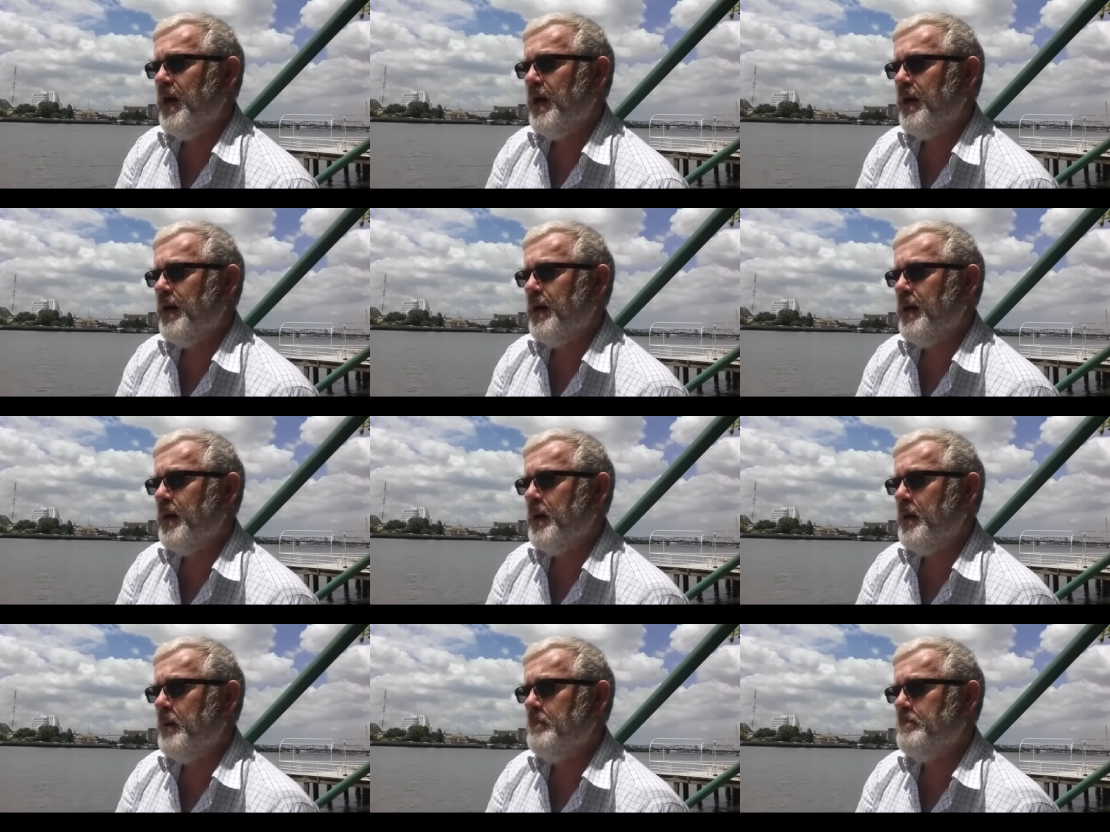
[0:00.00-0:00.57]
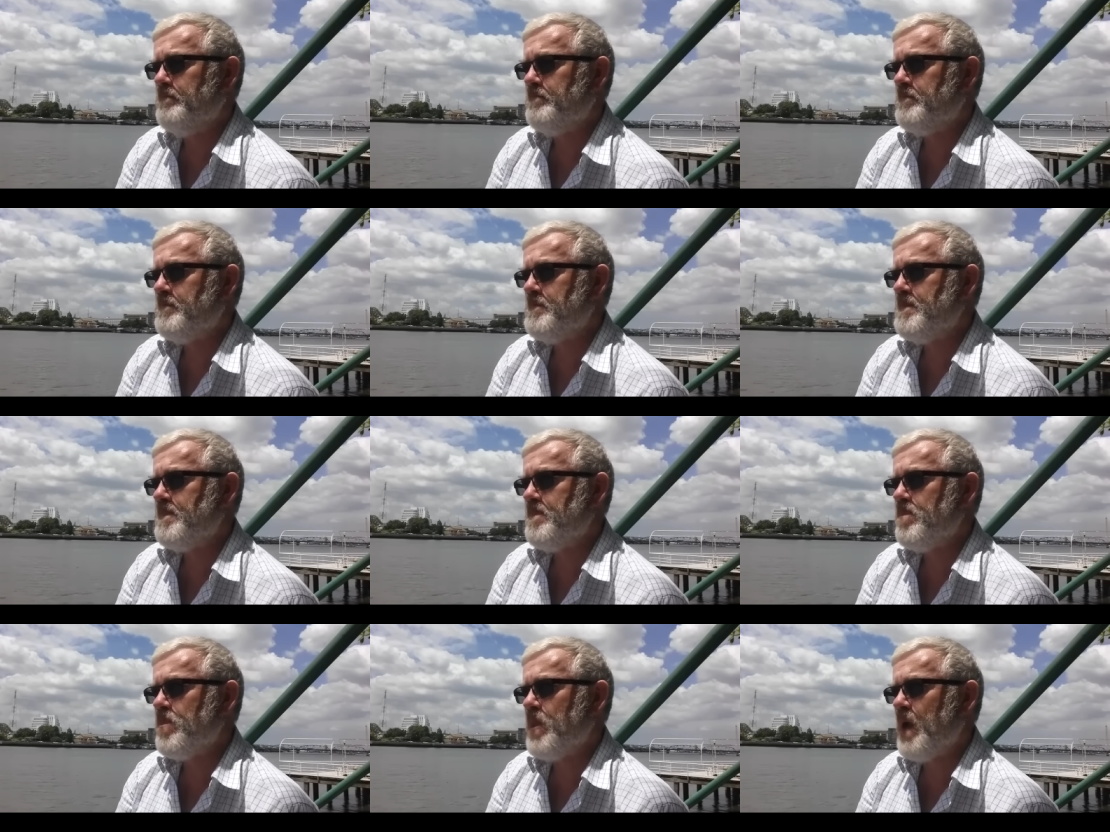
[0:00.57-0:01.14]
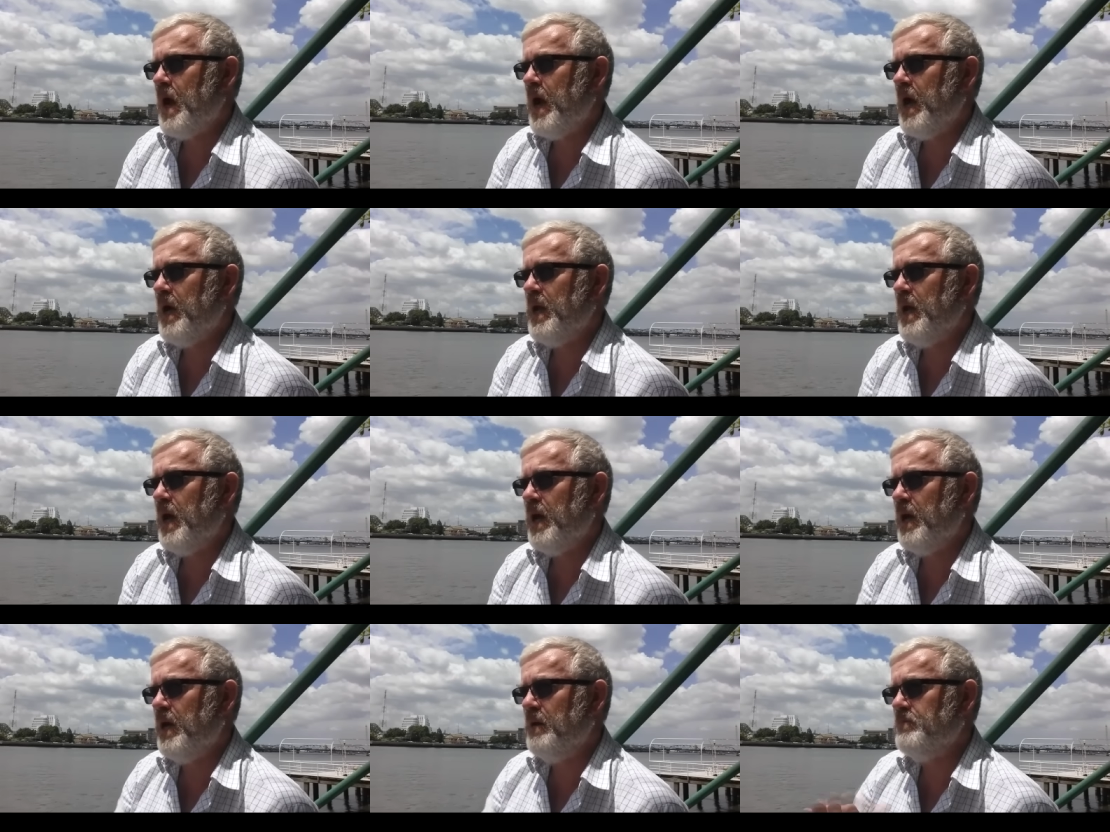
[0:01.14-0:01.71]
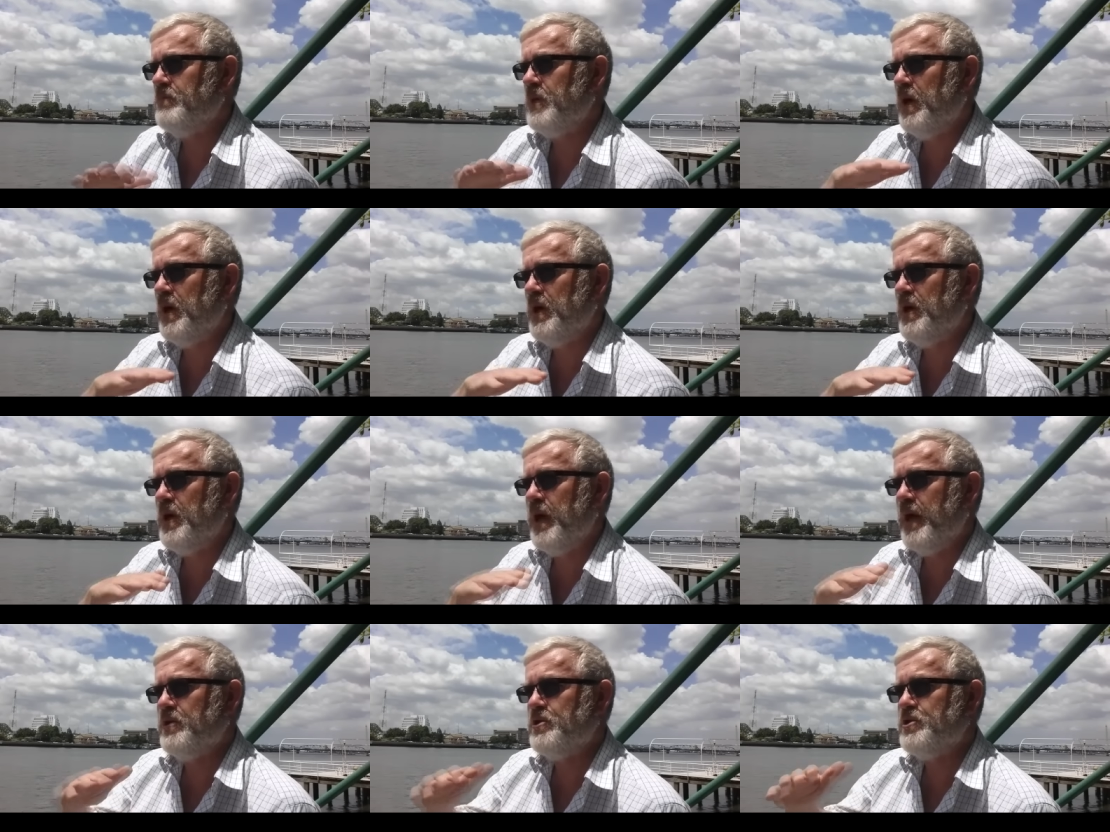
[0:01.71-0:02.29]
Um, and, and I'm kind
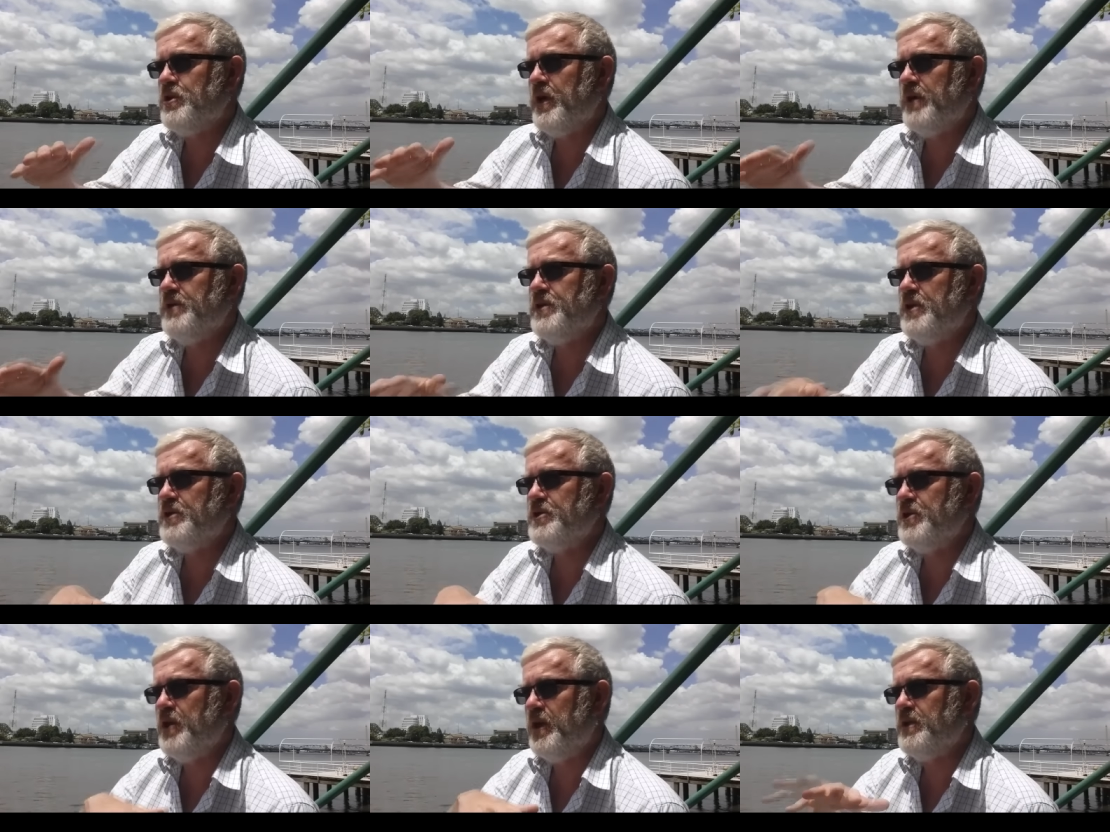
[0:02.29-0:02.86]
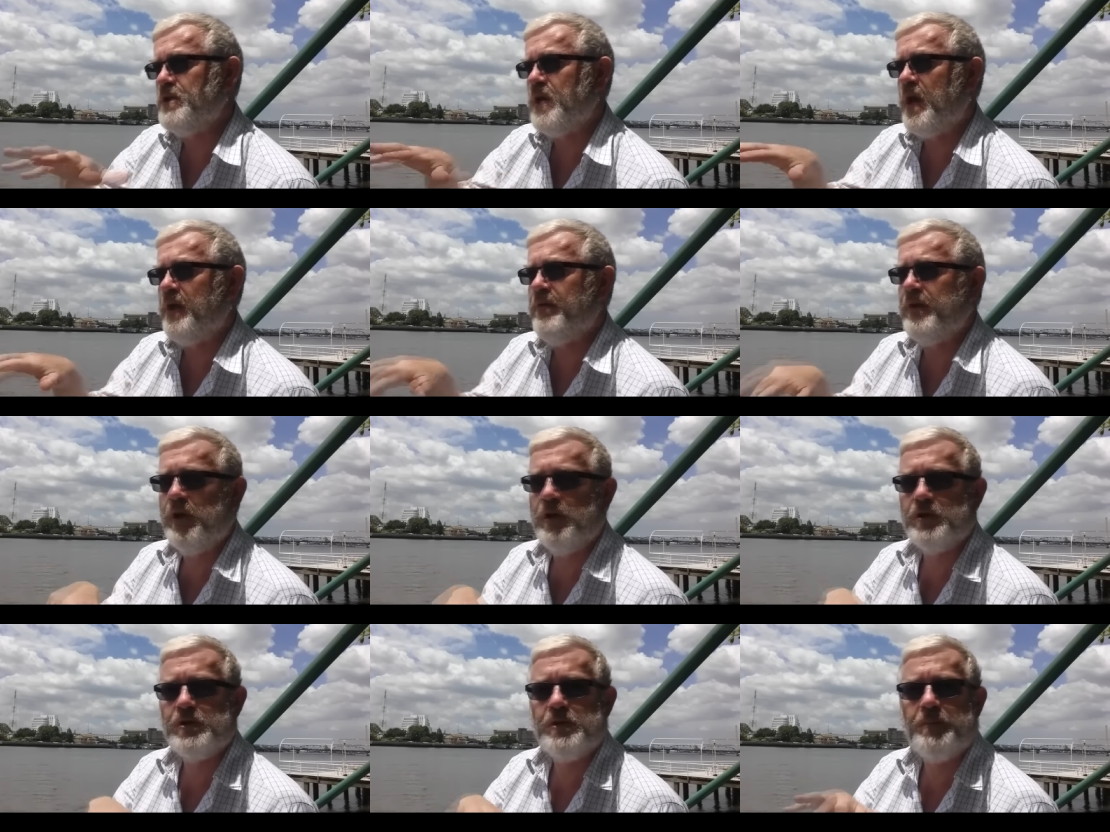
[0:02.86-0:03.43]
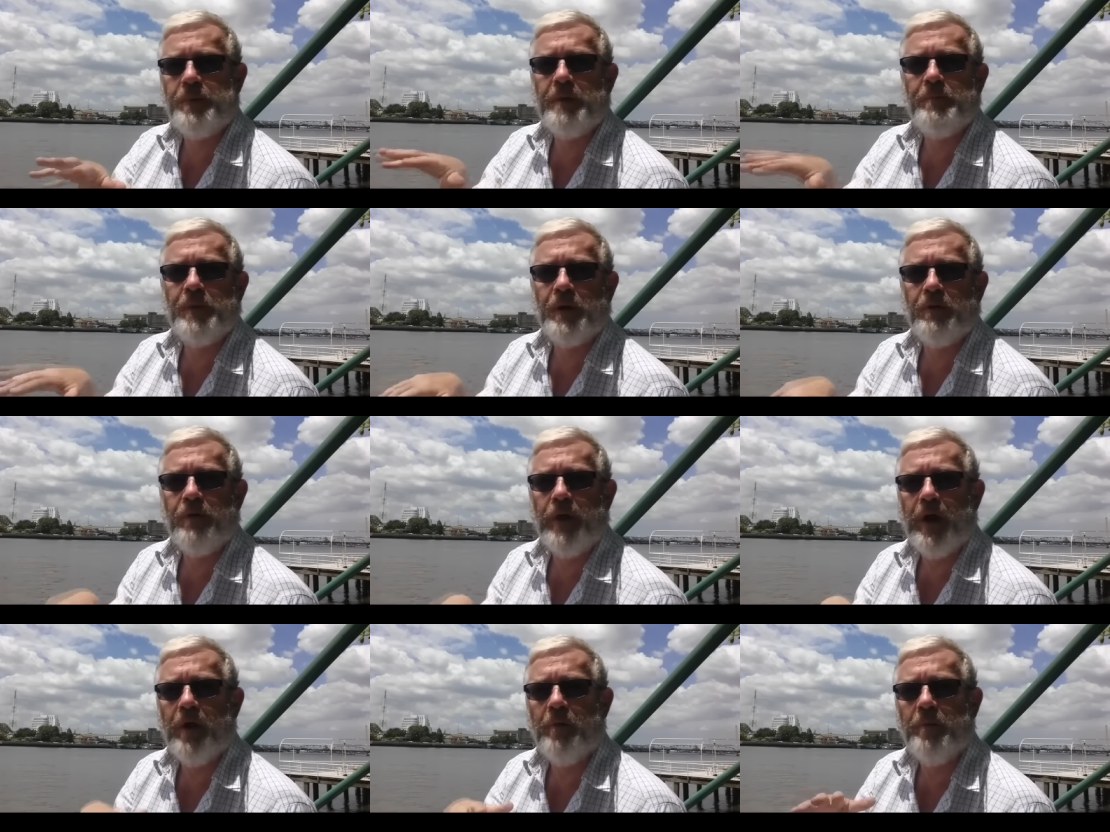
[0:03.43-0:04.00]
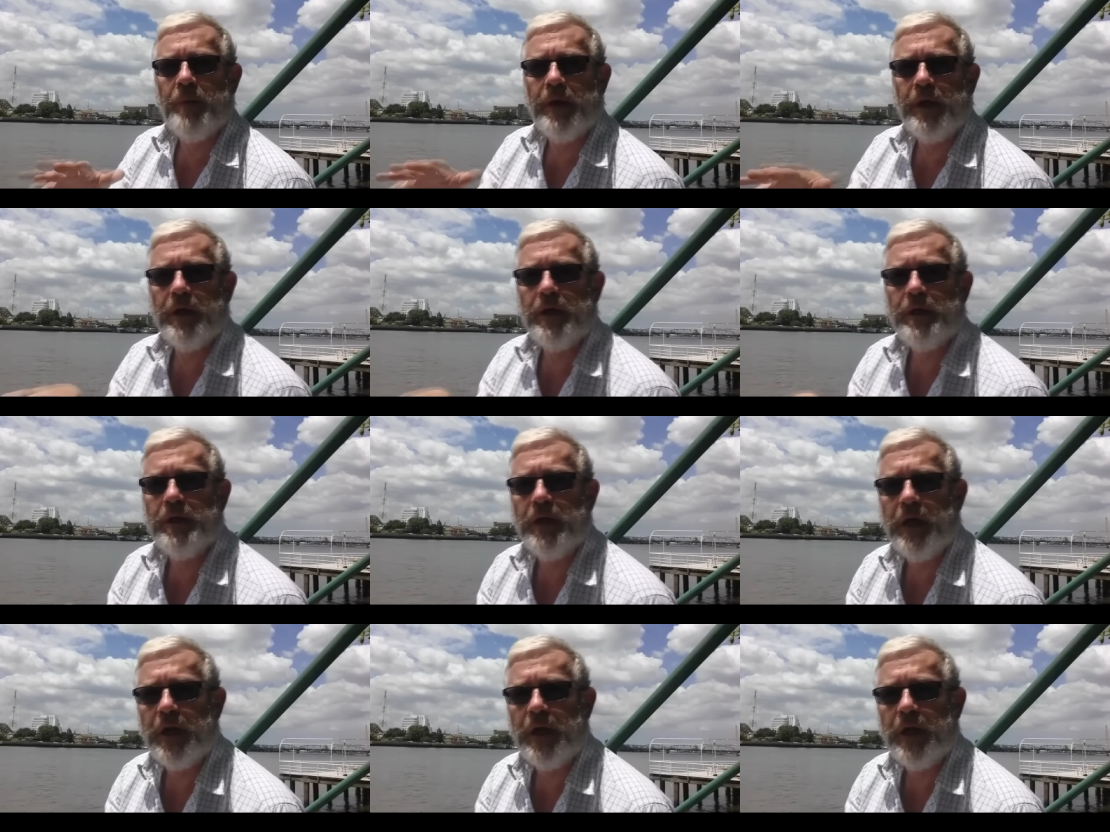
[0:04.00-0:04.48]
of now transitioning to having lots of people around me and,